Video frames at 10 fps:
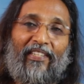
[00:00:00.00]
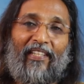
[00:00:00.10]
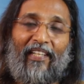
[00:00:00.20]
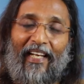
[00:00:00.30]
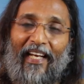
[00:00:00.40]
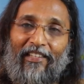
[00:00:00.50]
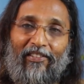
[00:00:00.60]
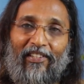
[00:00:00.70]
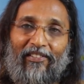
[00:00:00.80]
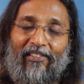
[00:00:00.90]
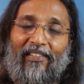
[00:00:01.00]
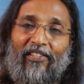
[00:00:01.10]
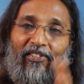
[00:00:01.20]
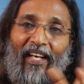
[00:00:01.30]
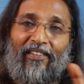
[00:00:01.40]
eternal essence, the
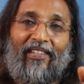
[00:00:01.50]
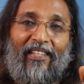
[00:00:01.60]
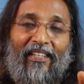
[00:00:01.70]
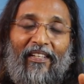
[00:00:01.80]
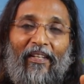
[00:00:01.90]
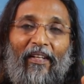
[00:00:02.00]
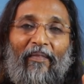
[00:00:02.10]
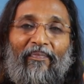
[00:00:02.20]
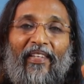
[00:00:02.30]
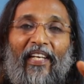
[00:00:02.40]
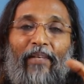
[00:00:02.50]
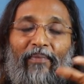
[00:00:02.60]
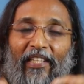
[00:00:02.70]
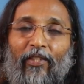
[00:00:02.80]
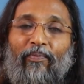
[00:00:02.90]
Sat, can
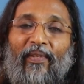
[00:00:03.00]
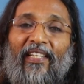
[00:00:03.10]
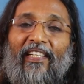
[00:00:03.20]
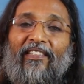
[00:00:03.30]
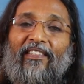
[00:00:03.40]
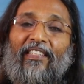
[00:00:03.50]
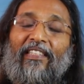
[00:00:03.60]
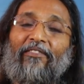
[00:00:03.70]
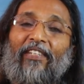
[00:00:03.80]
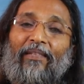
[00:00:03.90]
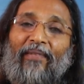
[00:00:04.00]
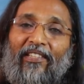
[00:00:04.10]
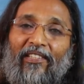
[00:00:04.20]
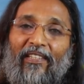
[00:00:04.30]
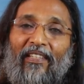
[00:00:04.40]
be experienced in the
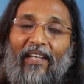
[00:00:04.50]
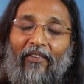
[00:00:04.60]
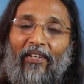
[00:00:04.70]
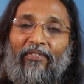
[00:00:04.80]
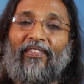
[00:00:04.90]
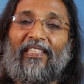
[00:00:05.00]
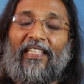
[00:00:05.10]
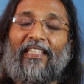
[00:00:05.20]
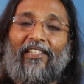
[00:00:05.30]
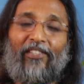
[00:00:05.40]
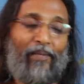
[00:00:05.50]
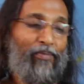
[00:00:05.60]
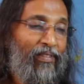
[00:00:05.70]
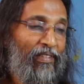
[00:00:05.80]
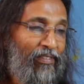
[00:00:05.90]
very our physical
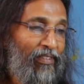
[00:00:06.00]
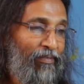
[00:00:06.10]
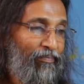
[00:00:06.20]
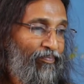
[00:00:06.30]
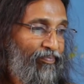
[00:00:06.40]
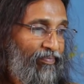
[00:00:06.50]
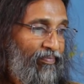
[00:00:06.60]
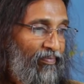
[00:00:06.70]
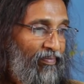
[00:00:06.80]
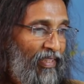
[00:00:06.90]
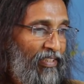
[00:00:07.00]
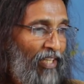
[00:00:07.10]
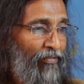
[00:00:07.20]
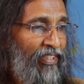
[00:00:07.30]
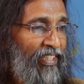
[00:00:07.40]
substance.
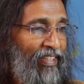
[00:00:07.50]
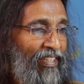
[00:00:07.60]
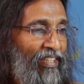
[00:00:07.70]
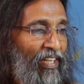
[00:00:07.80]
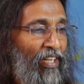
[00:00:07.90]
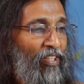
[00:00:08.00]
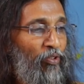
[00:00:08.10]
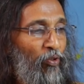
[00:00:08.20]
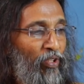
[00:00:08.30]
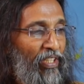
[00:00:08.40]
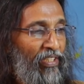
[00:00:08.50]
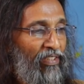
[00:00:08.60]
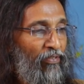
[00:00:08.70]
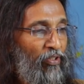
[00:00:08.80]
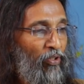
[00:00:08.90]
Sufficiently
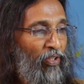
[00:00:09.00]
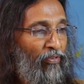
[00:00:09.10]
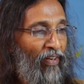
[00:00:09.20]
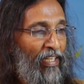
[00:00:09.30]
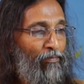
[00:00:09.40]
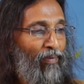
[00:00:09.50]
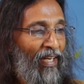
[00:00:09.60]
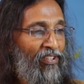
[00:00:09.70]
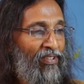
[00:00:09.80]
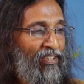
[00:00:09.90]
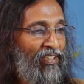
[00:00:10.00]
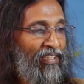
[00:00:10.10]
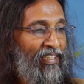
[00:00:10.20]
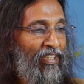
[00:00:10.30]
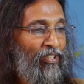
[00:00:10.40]
unify
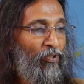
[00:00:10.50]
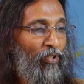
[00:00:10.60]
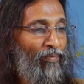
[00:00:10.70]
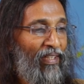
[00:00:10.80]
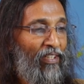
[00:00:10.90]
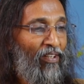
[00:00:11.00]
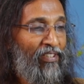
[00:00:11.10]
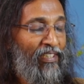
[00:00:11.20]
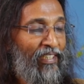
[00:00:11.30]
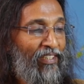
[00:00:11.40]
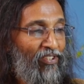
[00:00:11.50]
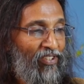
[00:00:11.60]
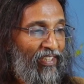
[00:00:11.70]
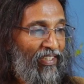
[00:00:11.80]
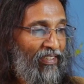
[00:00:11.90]
plasticity and durable
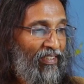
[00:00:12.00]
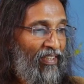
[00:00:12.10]
constancy